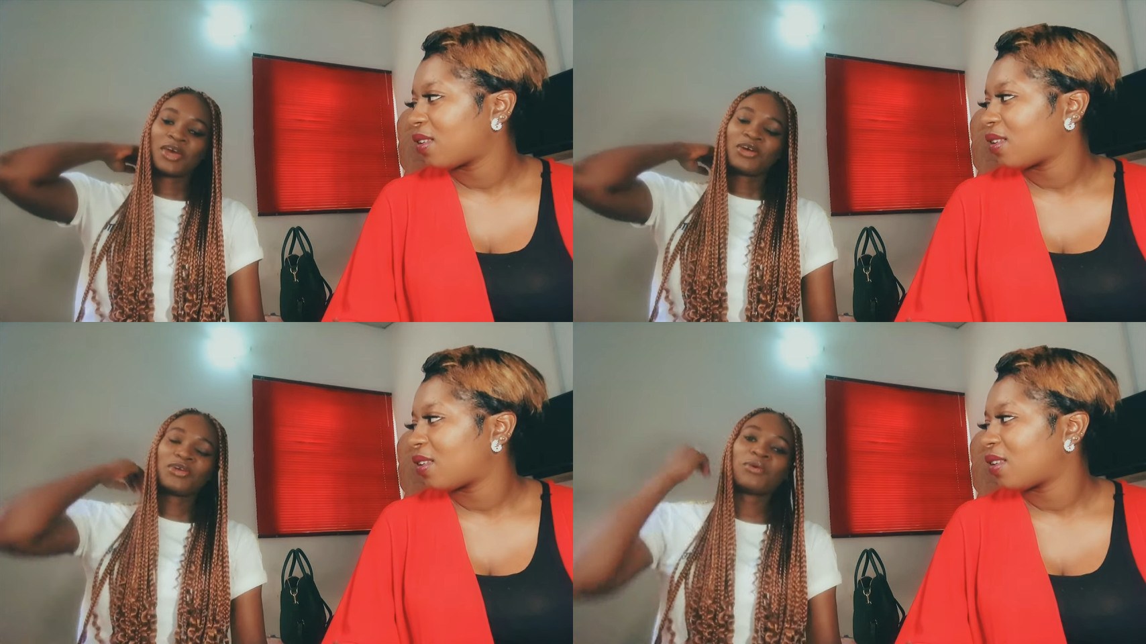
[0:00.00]

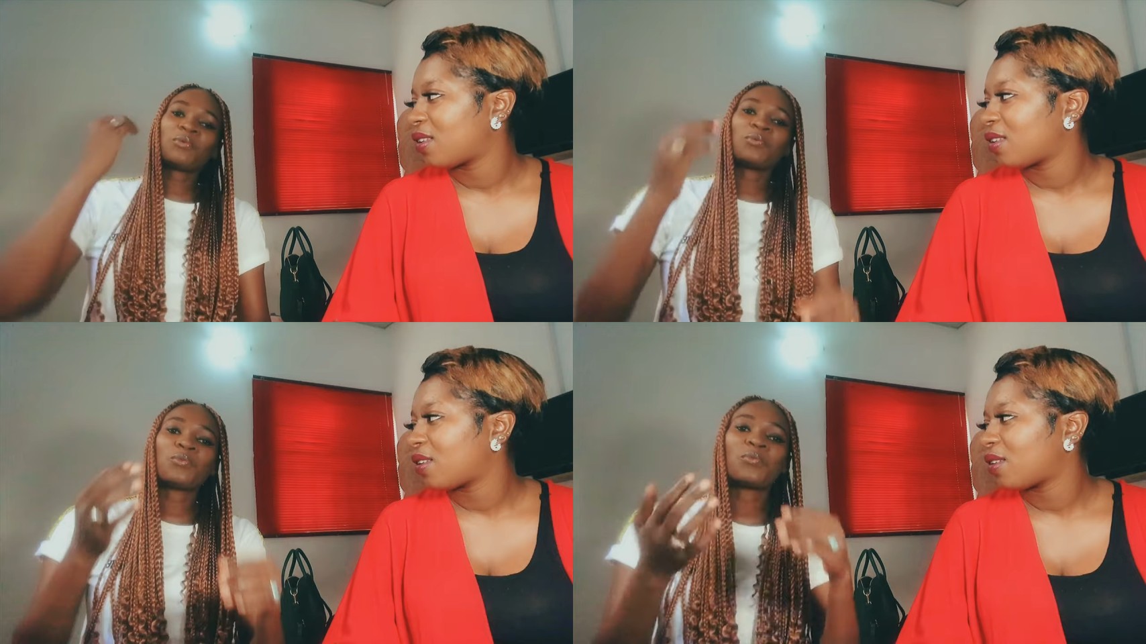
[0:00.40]
Speaker 1: you know
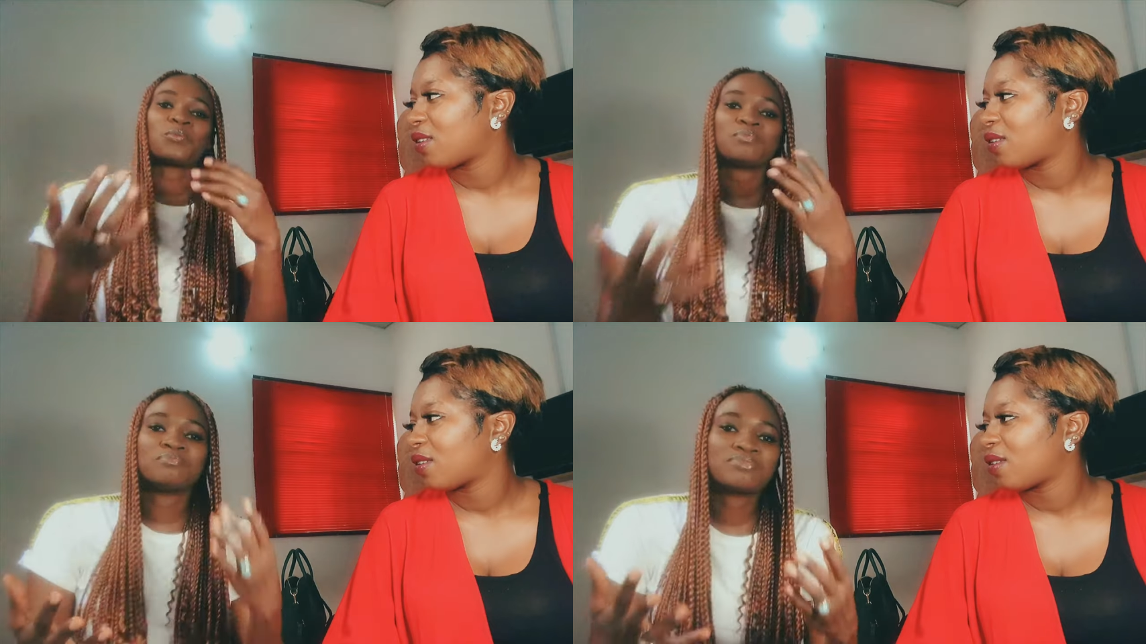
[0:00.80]

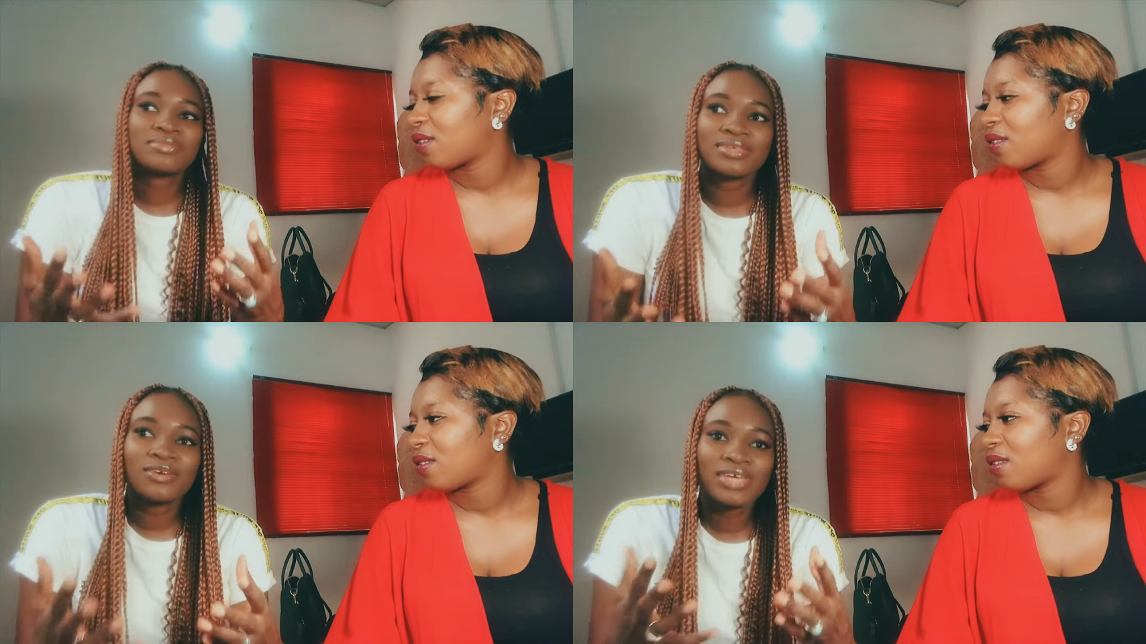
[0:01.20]

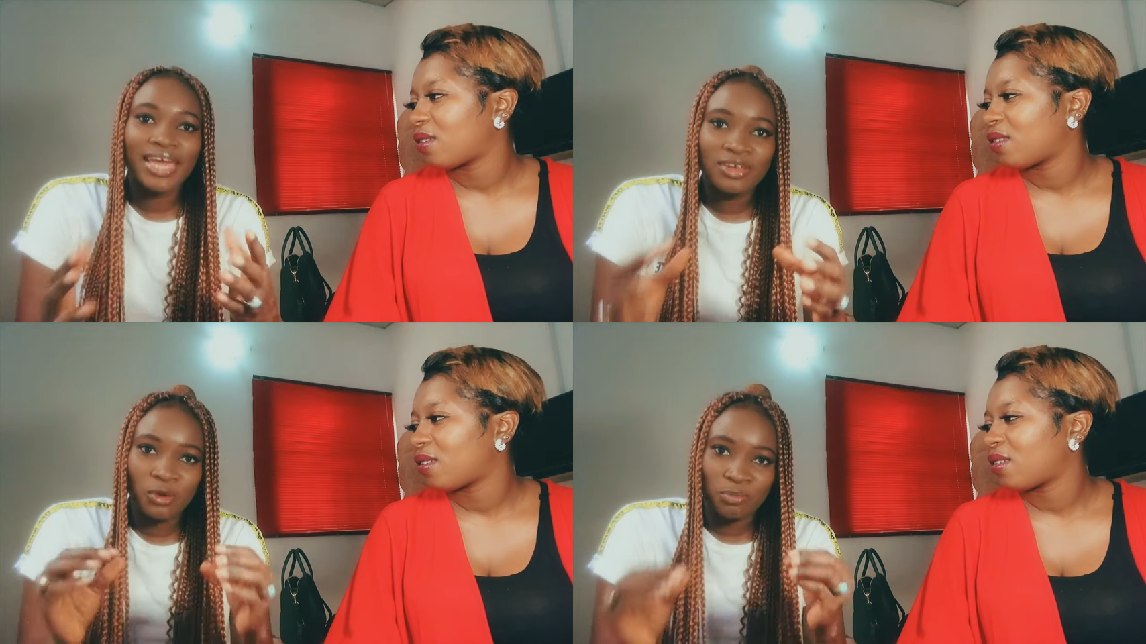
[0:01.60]
you
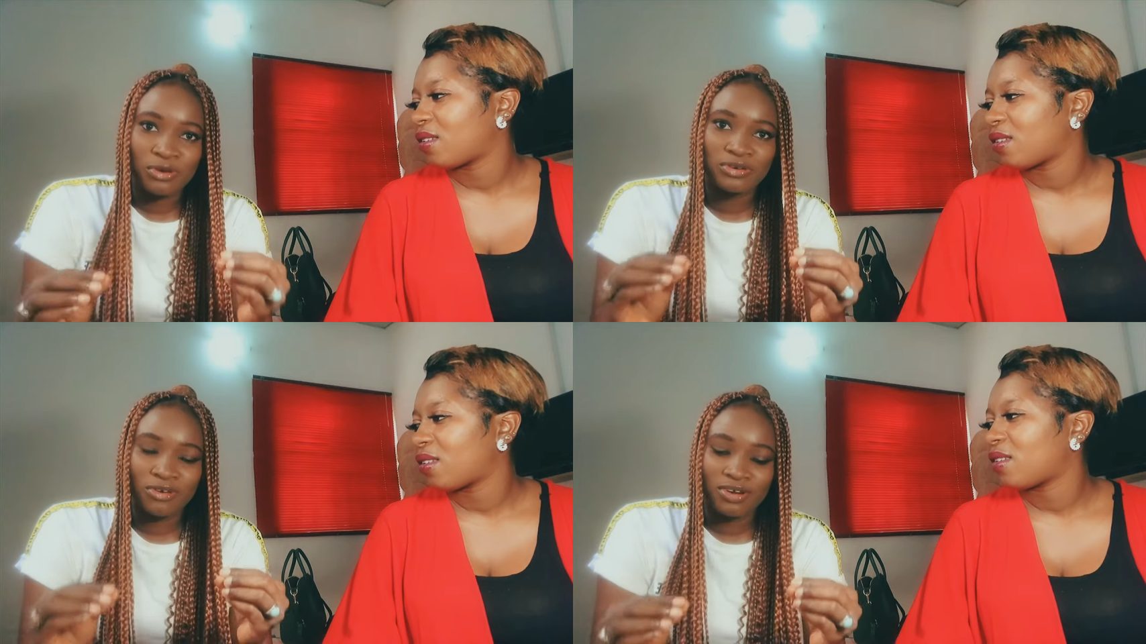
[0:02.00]
get your
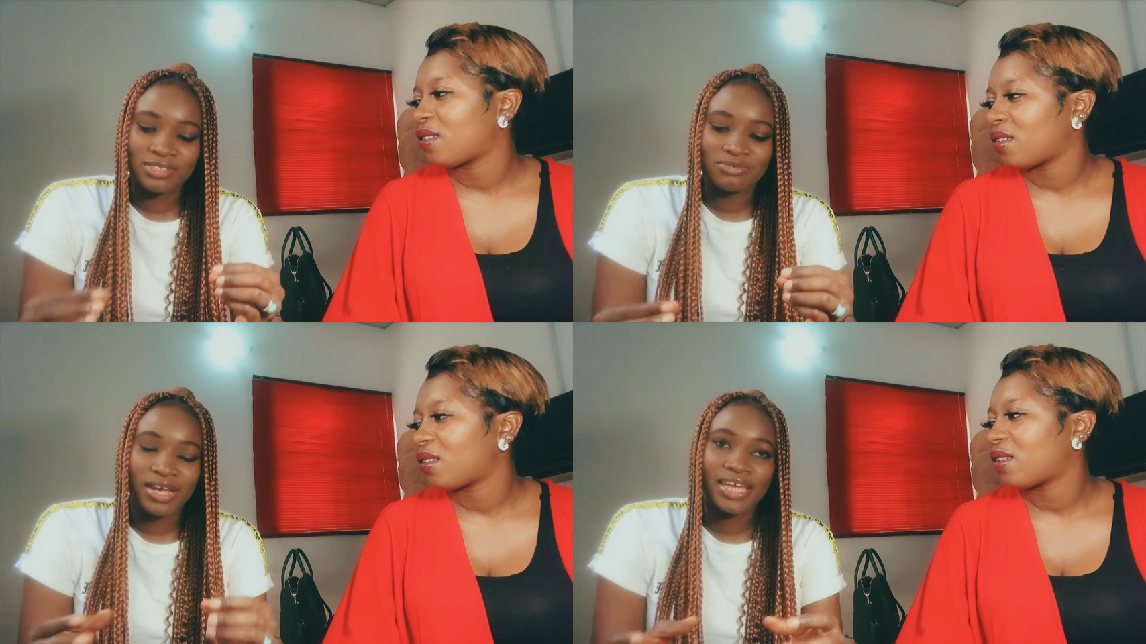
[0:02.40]
product
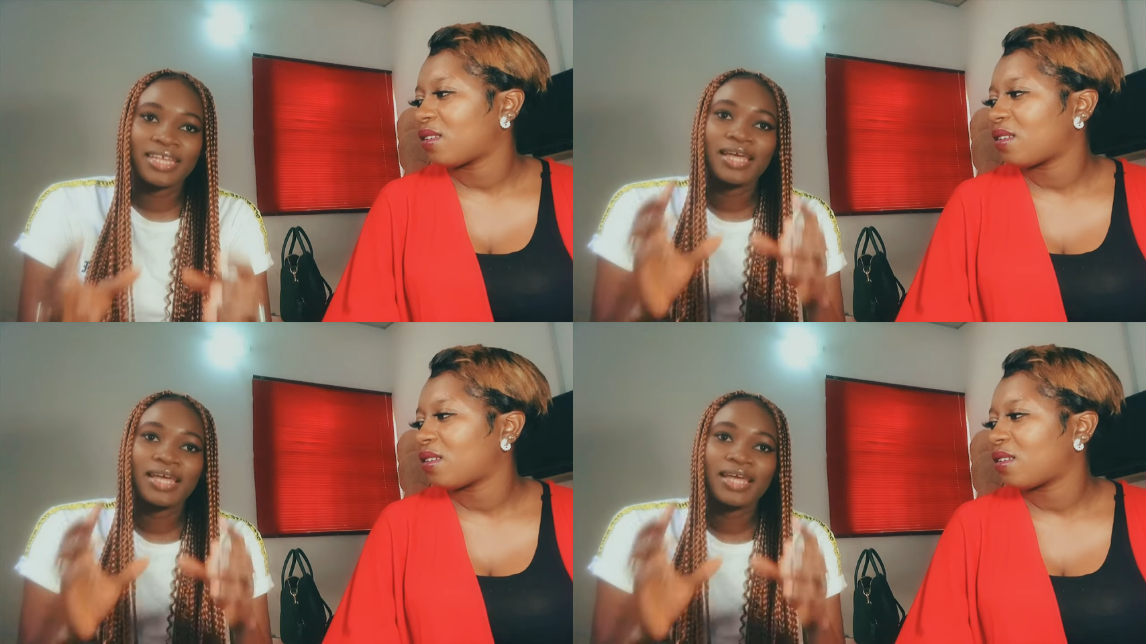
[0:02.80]
right